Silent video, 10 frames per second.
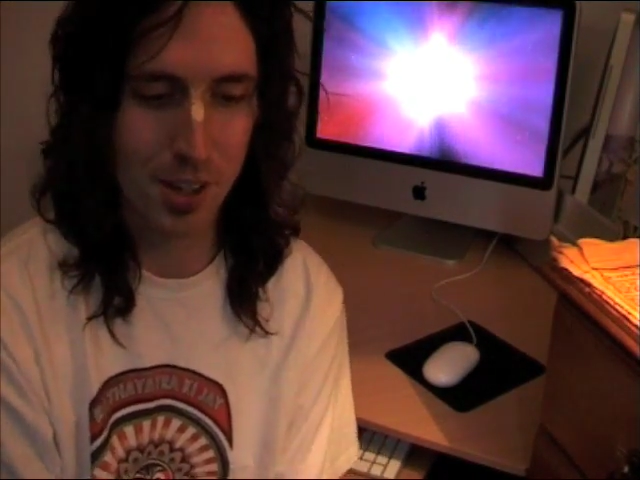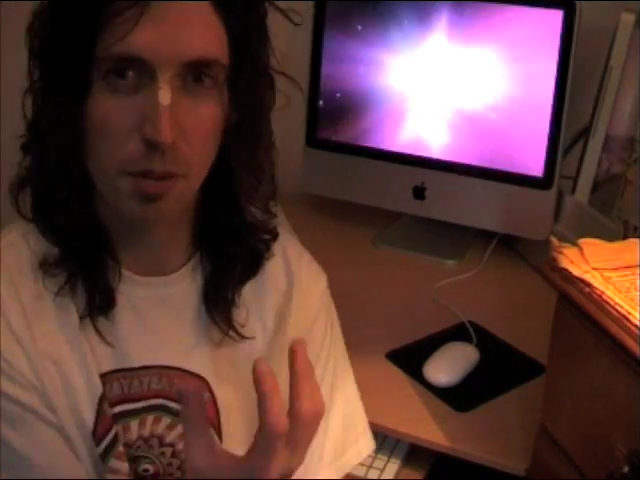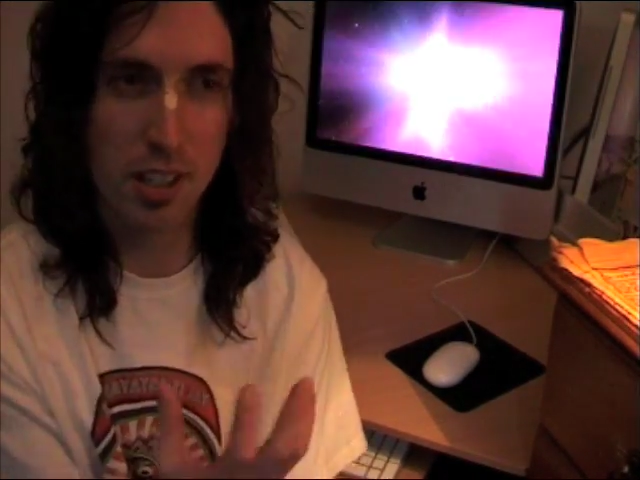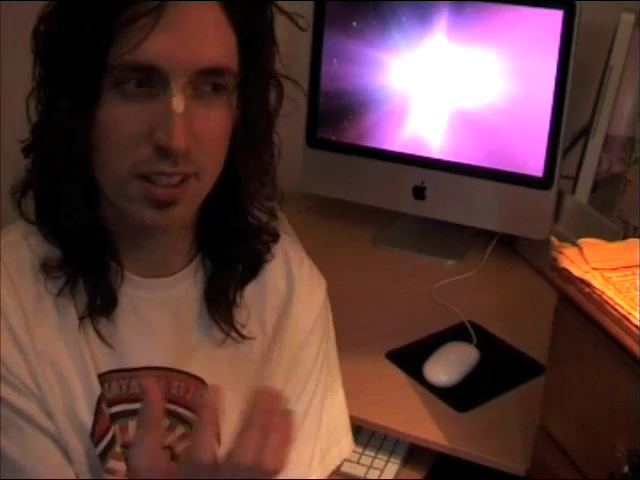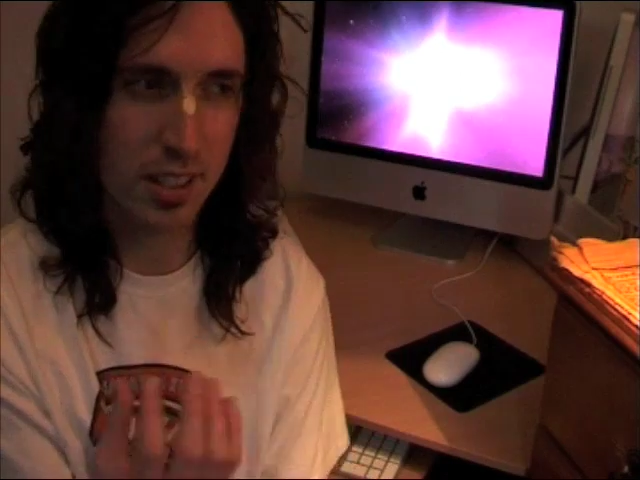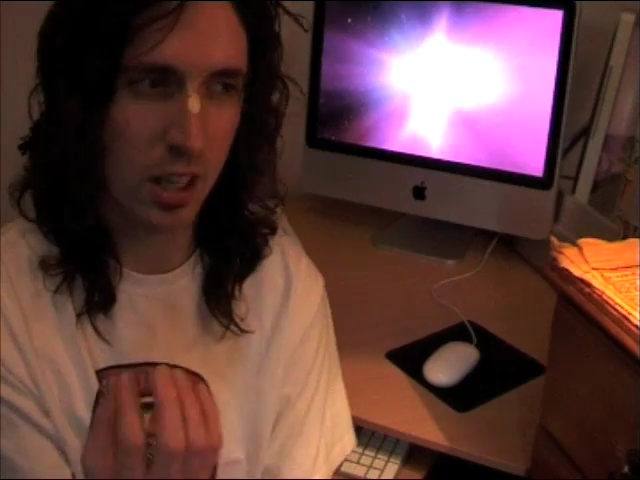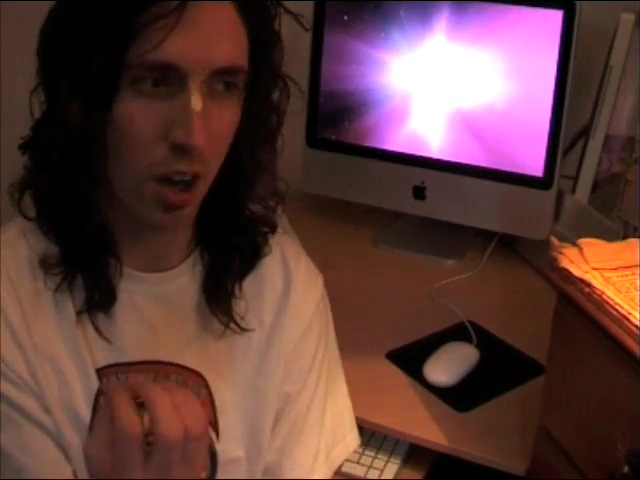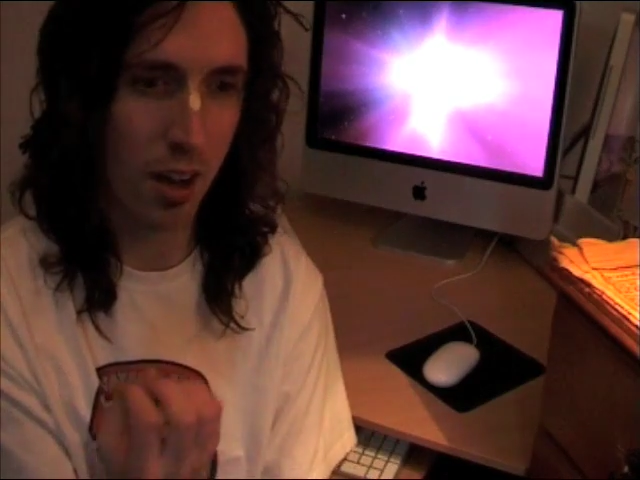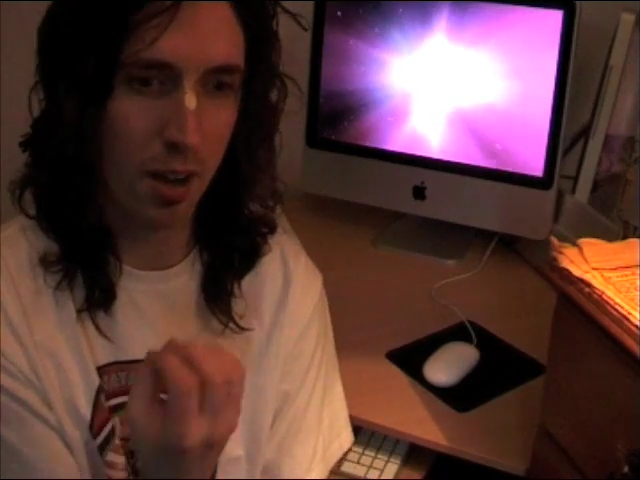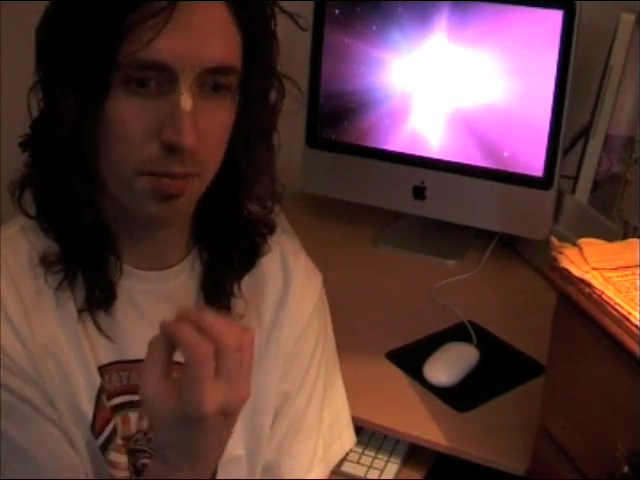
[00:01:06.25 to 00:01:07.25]
because, you know,
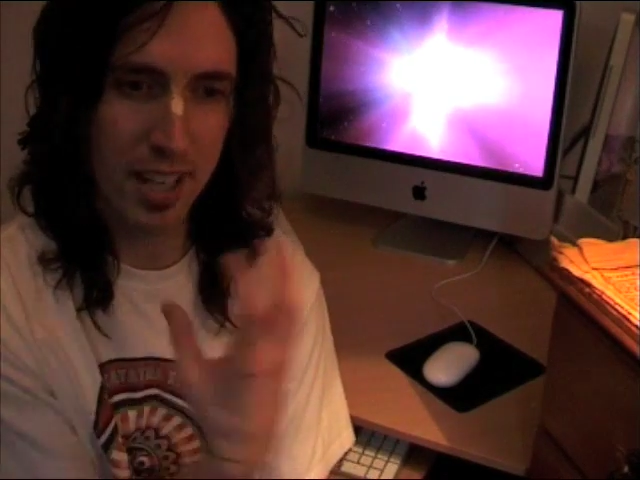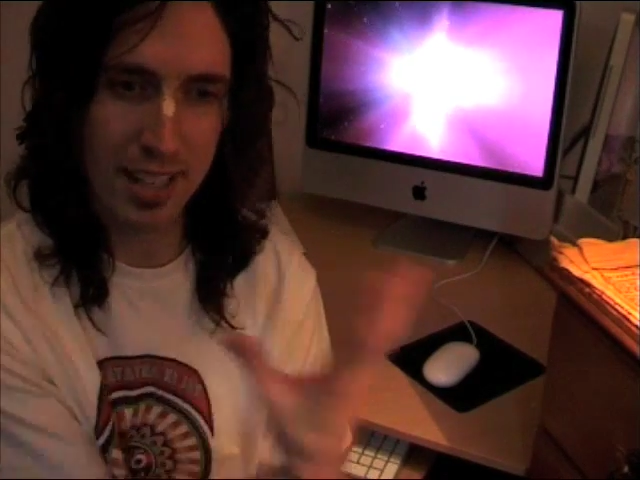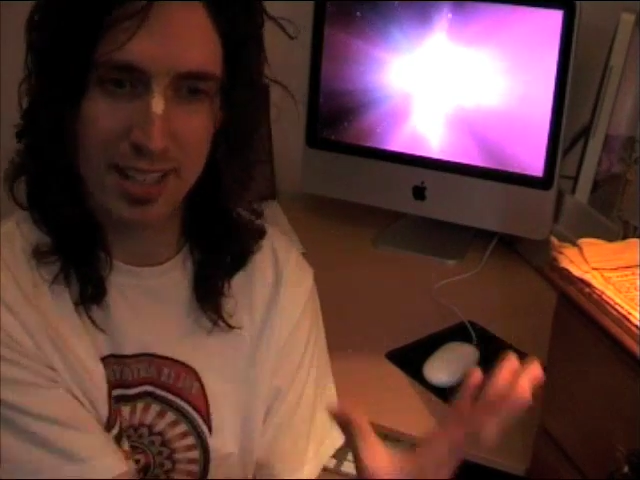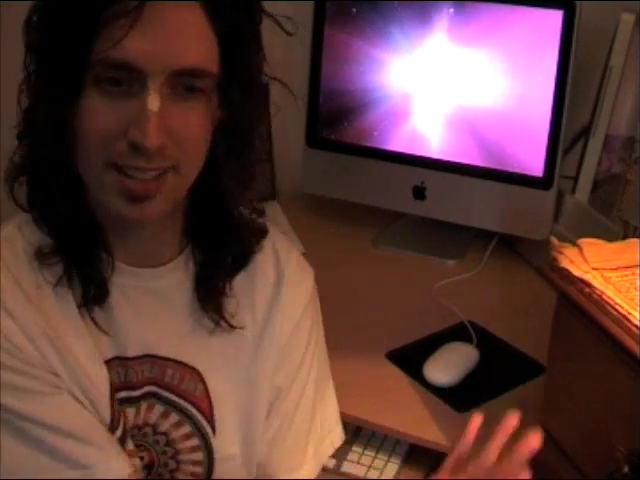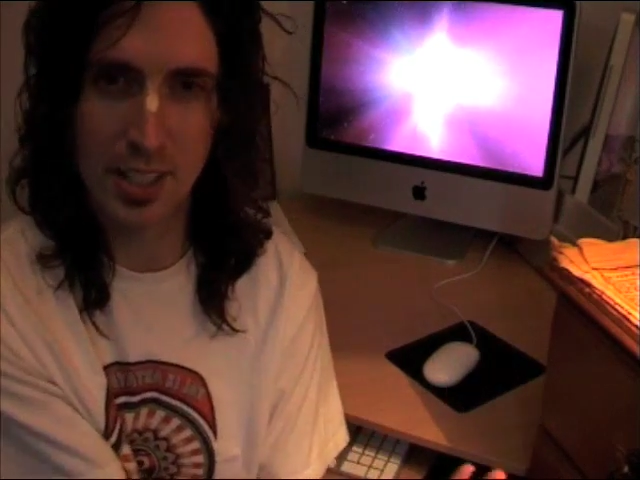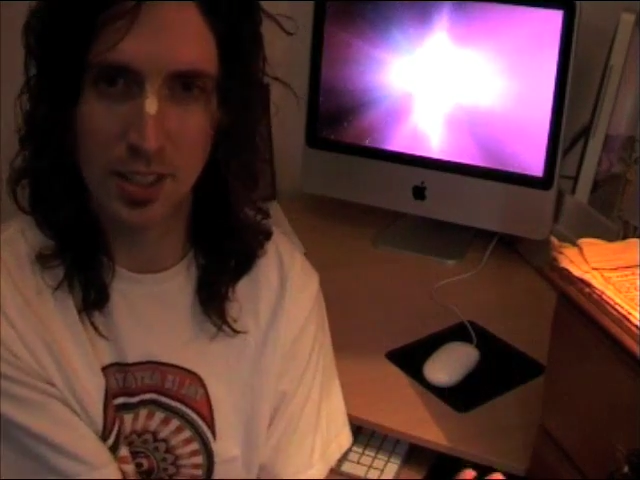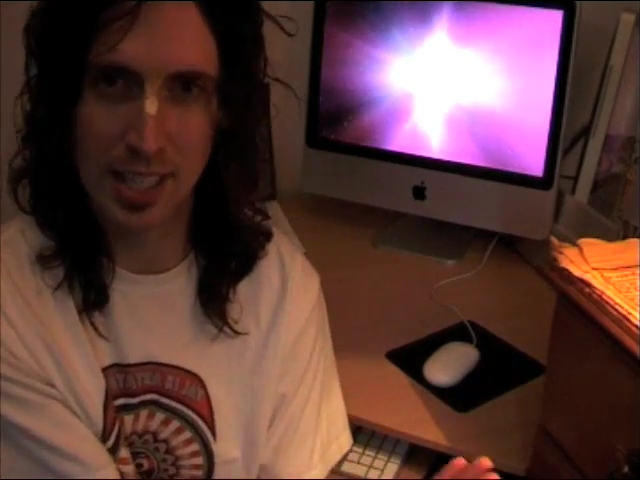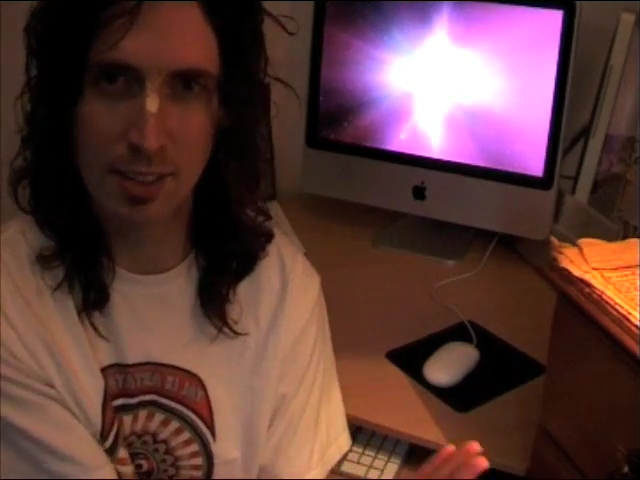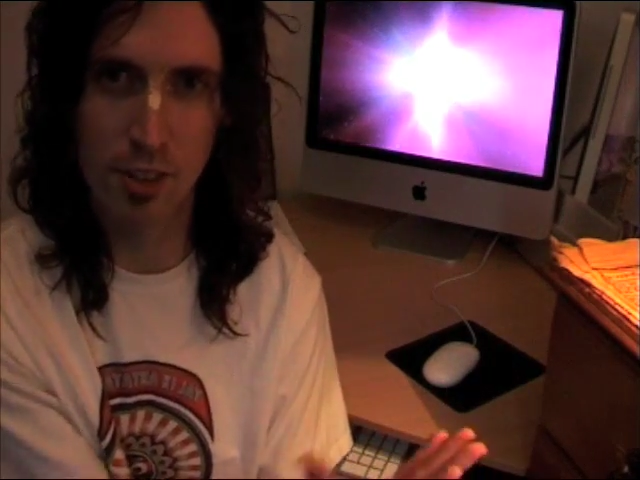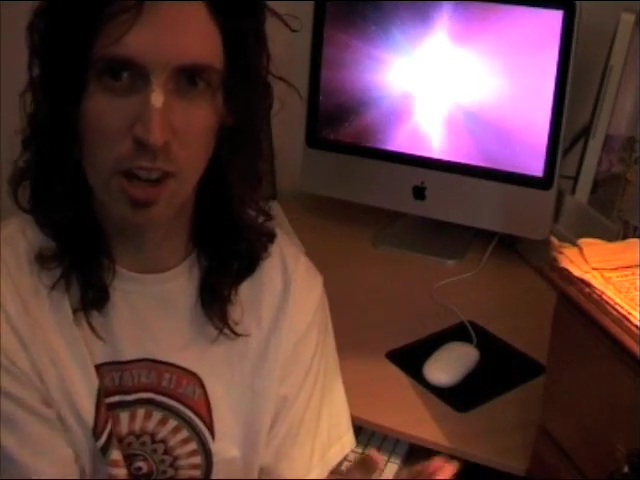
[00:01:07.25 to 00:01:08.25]
I, am saying these things on
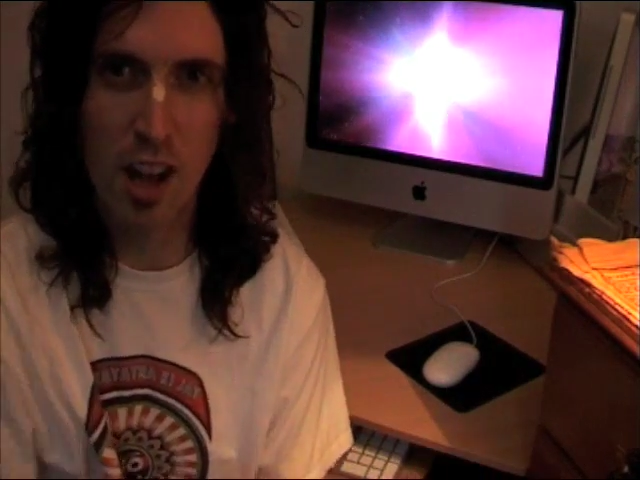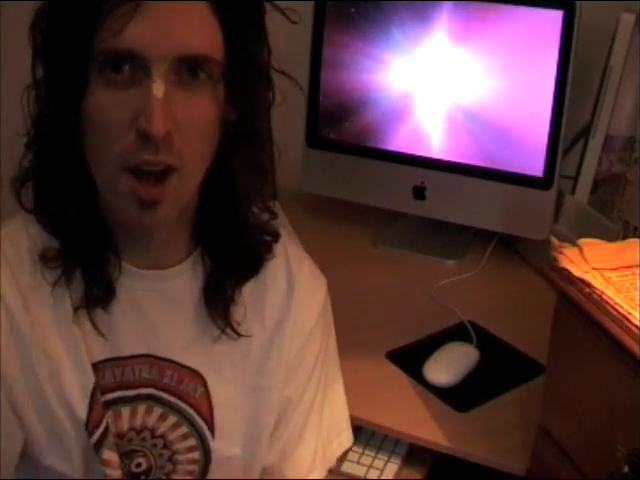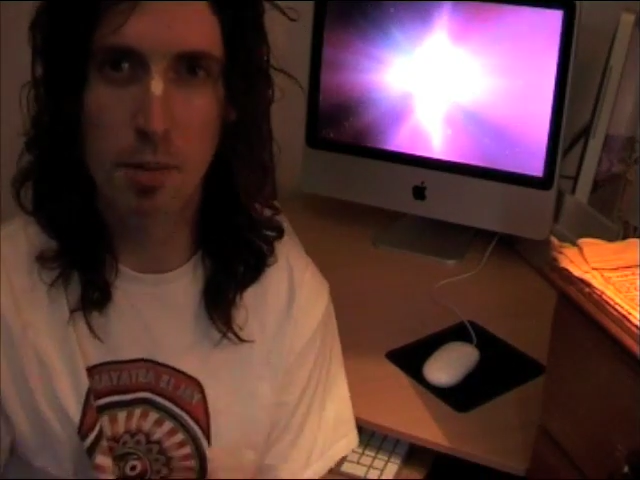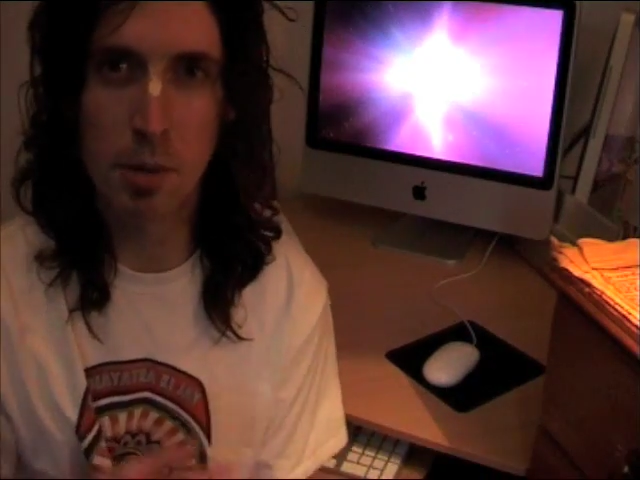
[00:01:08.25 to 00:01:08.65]
the advert,